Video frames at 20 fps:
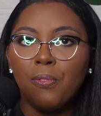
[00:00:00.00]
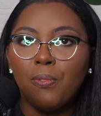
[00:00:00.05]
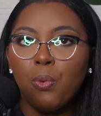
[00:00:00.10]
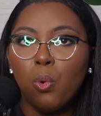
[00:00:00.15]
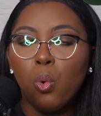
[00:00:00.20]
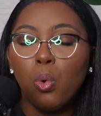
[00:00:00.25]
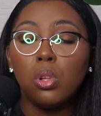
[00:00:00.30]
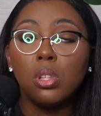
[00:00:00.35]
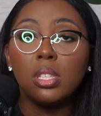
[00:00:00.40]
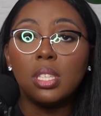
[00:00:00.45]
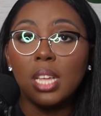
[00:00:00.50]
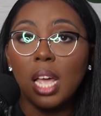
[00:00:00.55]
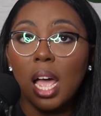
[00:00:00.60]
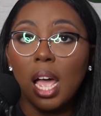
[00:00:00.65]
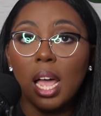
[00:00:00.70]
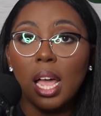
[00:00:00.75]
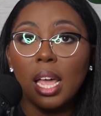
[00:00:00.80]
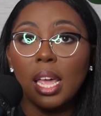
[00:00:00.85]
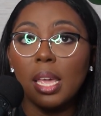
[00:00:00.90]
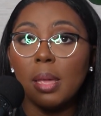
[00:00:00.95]

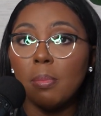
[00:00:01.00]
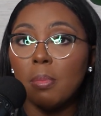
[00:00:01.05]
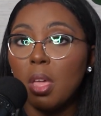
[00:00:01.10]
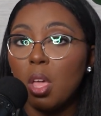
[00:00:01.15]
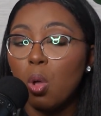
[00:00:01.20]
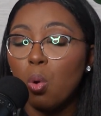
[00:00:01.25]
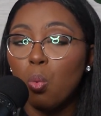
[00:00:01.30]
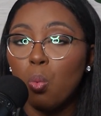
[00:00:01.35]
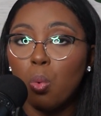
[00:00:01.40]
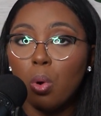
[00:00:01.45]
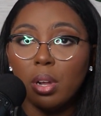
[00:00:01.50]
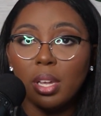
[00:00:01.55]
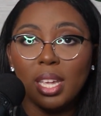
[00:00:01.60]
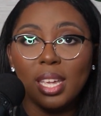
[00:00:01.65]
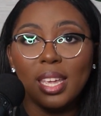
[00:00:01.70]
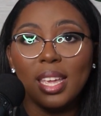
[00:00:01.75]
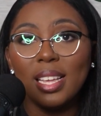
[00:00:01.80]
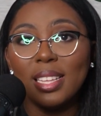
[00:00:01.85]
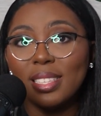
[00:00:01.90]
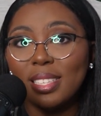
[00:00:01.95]
full-time
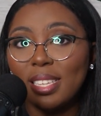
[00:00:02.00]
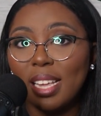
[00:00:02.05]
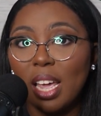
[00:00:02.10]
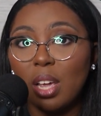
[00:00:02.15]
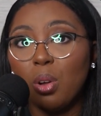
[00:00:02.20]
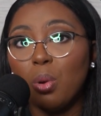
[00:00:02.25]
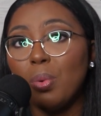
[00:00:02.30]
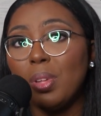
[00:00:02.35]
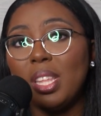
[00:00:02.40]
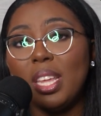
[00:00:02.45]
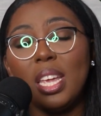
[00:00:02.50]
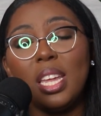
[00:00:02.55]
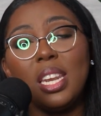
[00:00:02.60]
working in tech, or really